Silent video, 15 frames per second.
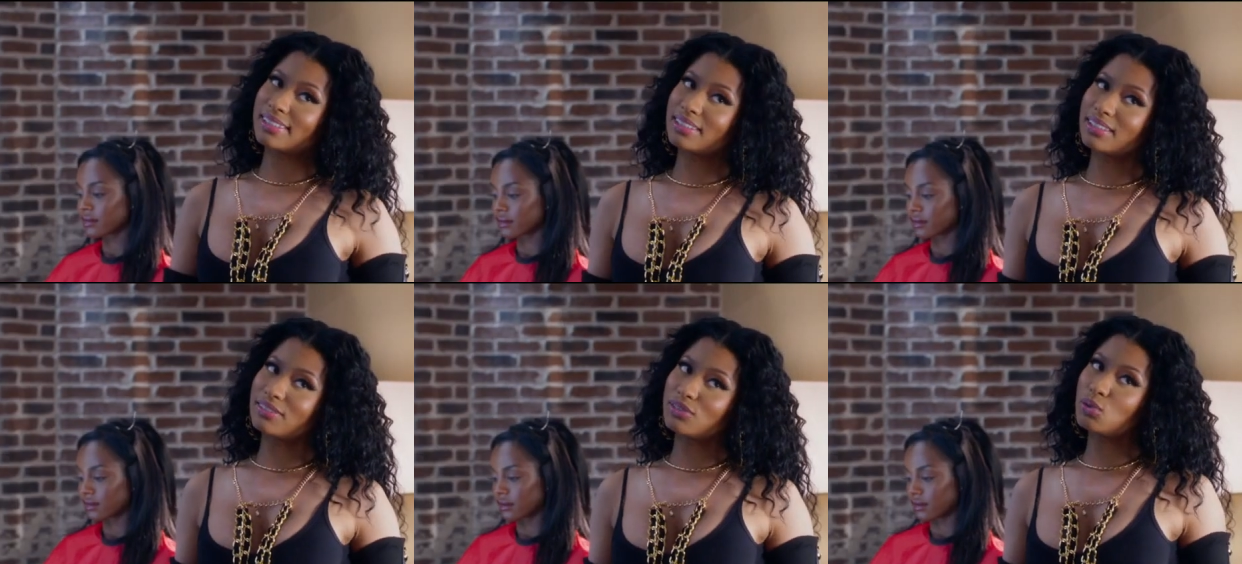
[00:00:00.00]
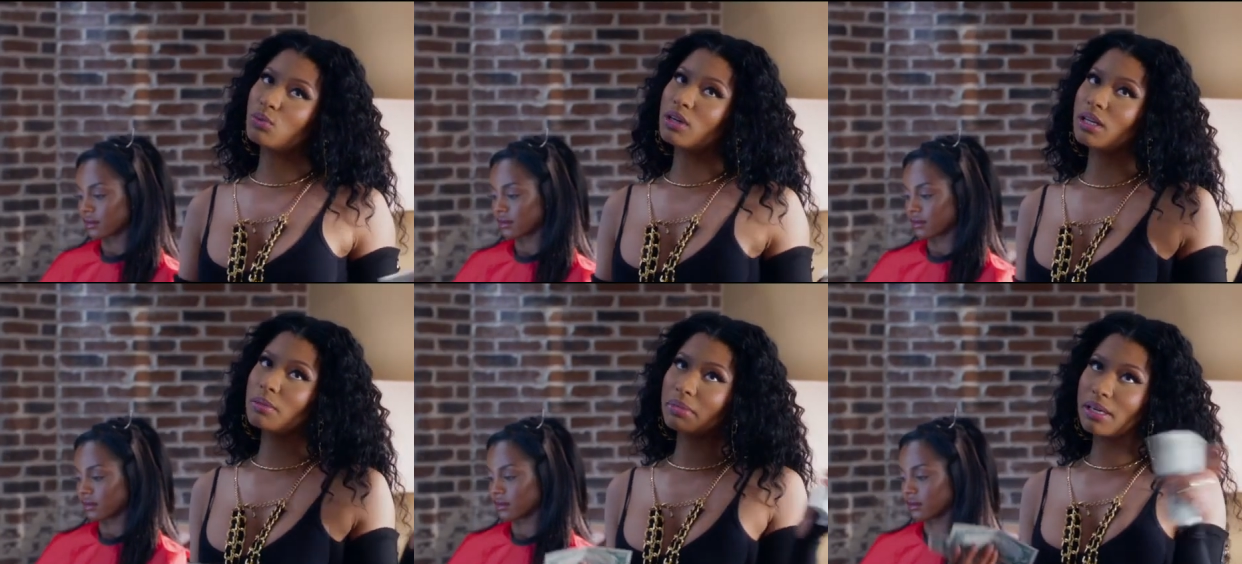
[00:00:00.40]
Speaker 1: because if you
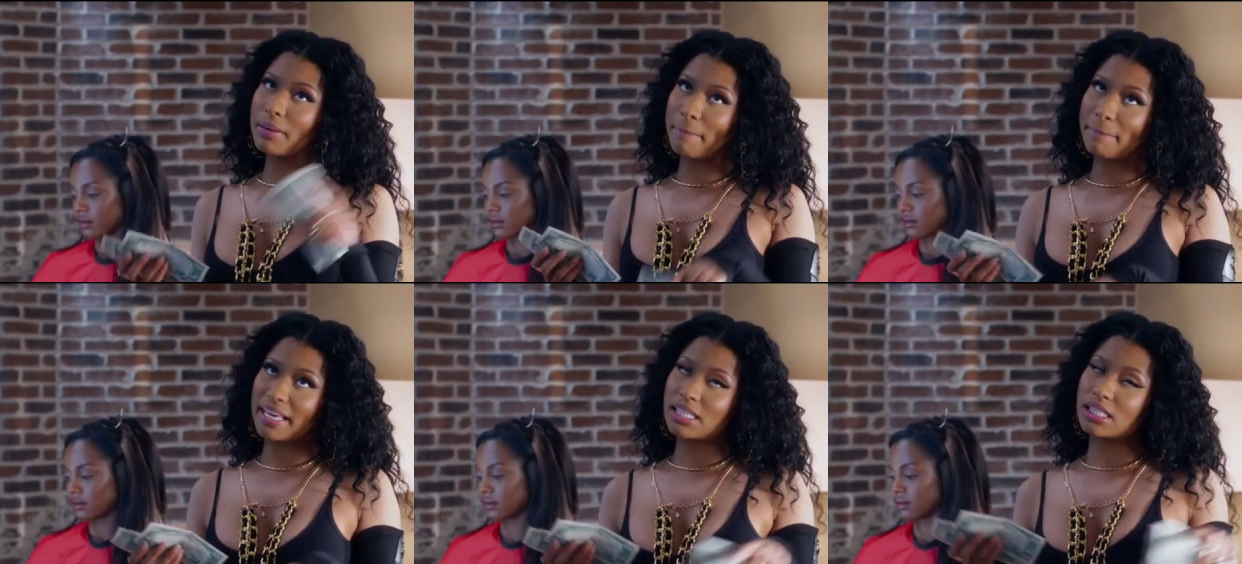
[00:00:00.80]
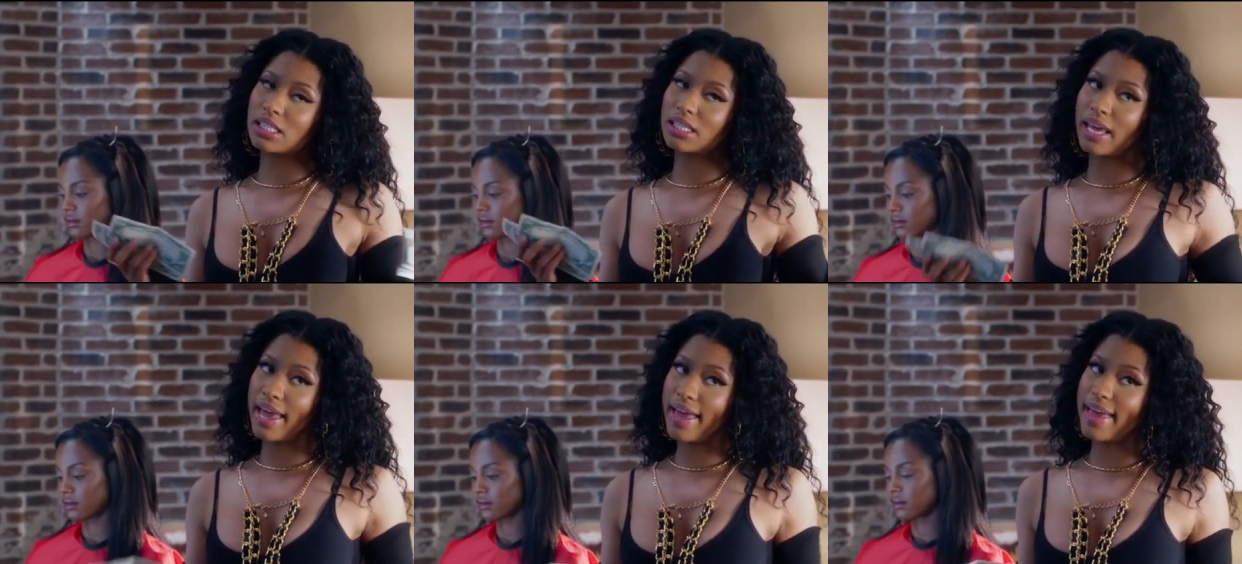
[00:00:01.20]
want to be basic
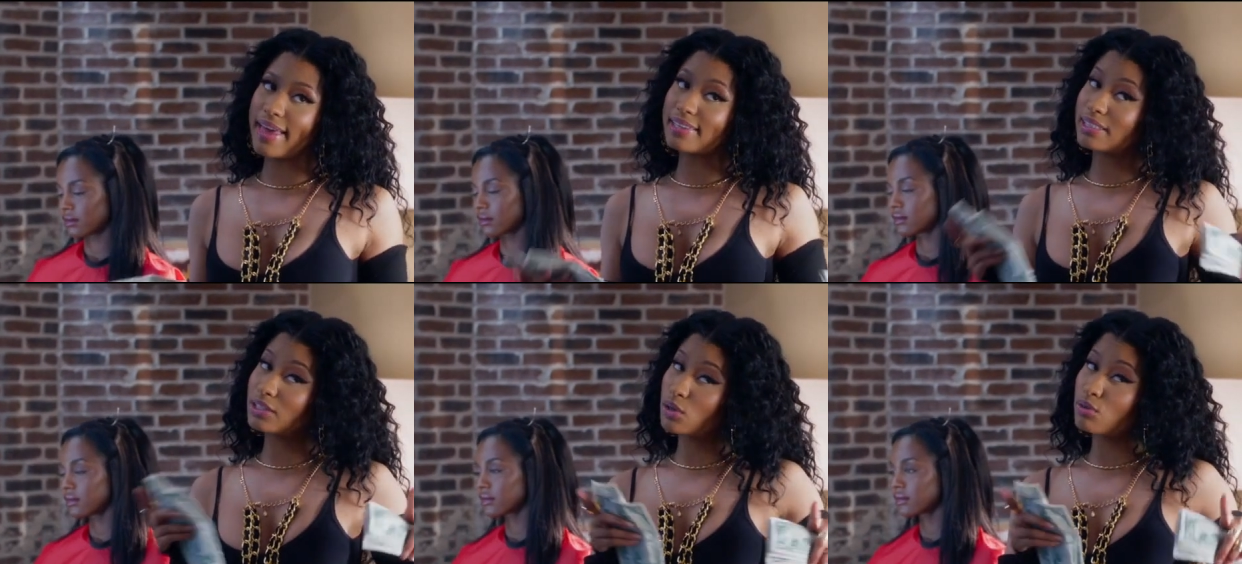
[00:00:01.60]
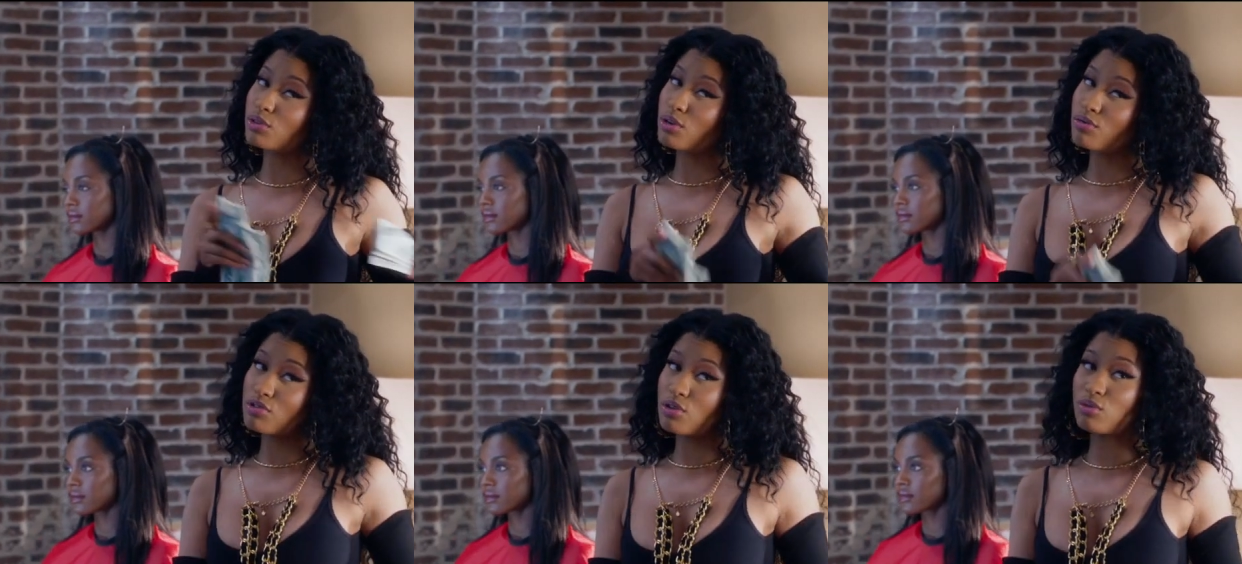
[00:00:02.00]
ass, no,
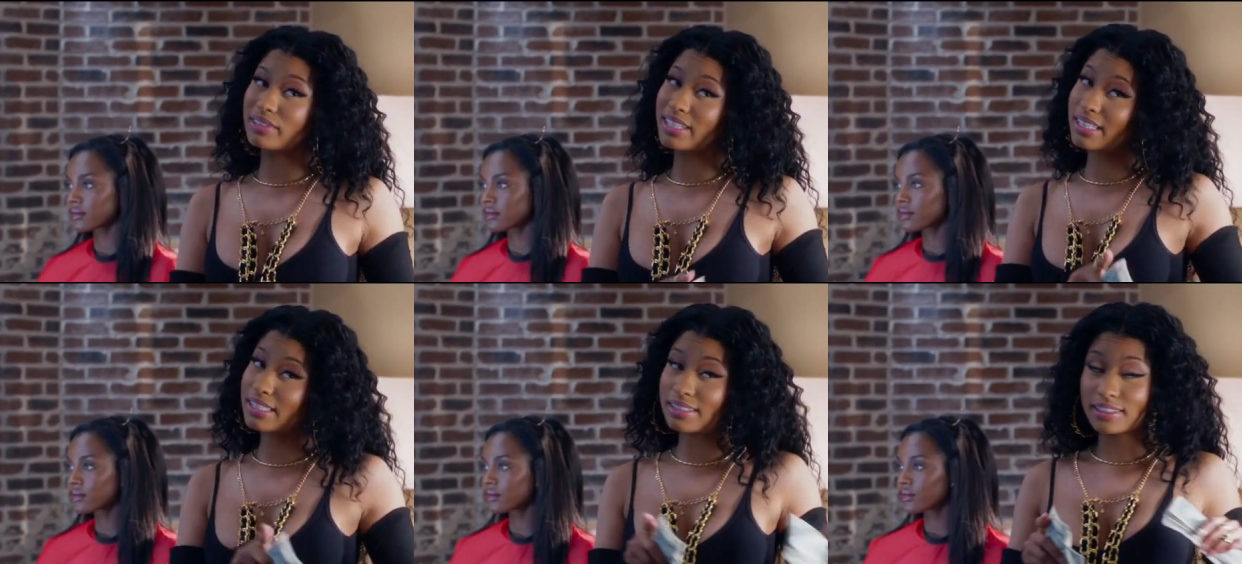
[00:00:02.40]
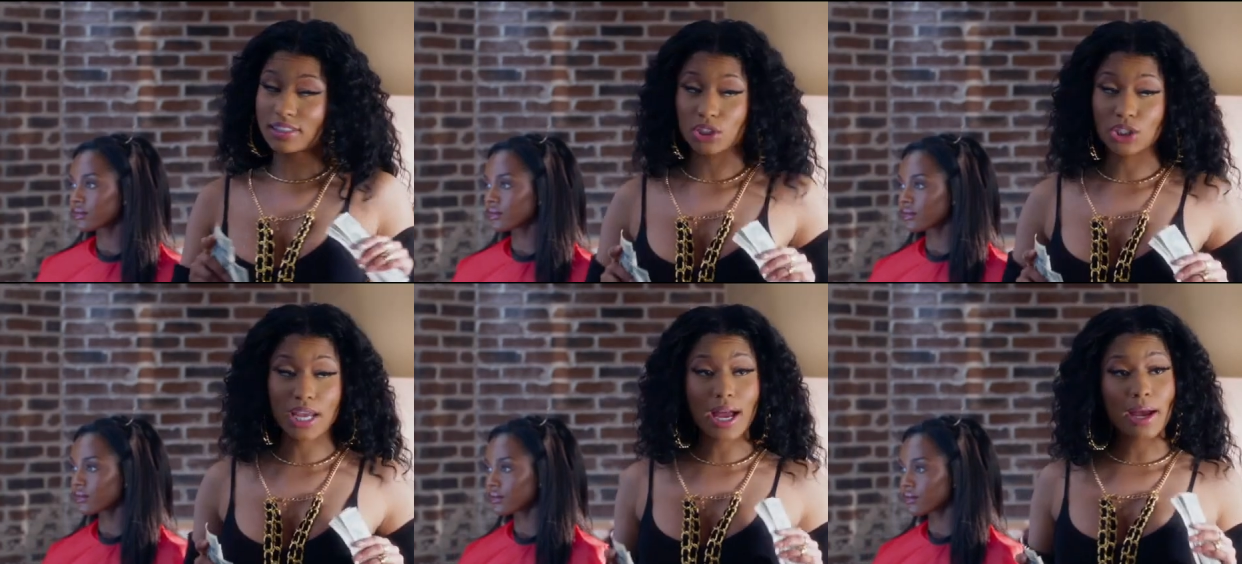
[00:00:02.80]
no, no, Destiny's
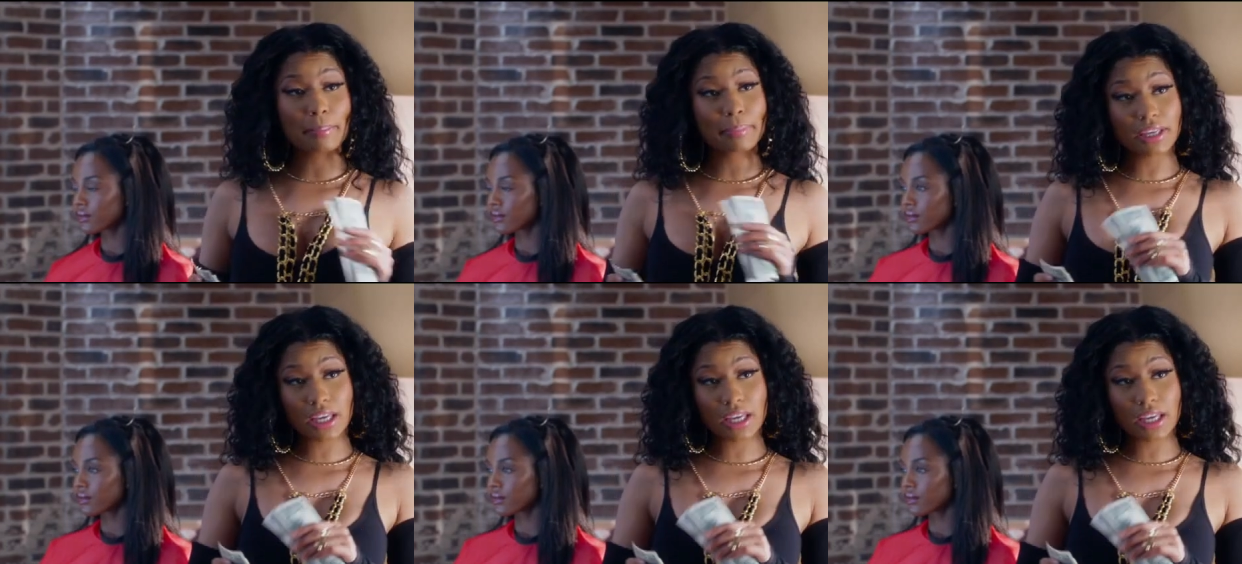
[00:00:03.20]
Child